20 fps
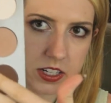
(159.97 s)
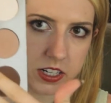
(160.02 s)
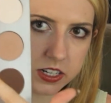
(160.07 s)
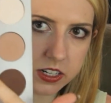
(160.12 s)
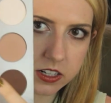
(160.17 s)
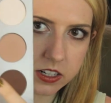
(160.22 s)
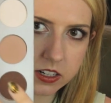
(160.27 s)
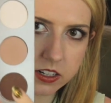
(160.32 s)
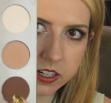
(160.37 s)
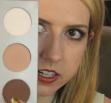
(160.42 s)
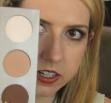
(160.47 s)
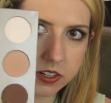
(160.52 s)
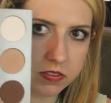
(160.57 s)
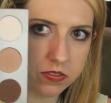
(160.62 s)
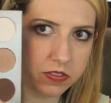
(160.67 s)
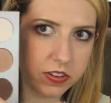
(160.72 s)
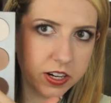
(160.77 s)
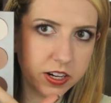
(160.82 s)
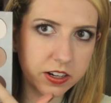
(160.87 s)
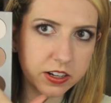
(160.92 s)
here
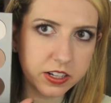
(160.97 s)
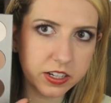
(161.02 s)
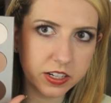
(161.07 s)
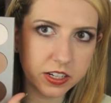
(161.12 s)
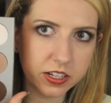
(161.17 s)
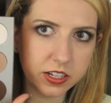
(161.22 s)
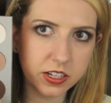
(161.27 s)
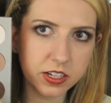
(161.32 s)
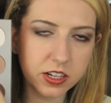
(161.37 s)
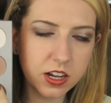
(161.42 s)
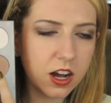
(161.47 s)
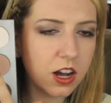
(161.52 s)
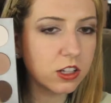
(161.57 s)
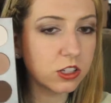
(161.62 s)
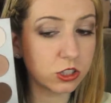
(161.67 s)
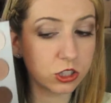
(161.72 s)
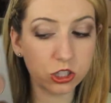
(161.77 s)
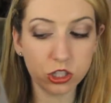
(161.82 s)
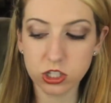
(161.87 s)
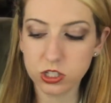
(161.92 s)
in varying
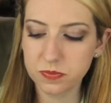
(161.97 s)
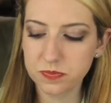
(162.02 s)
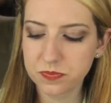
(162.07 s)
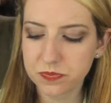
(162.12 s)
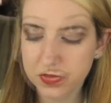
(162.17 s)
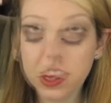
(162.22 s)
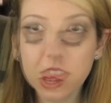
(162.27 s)
colors.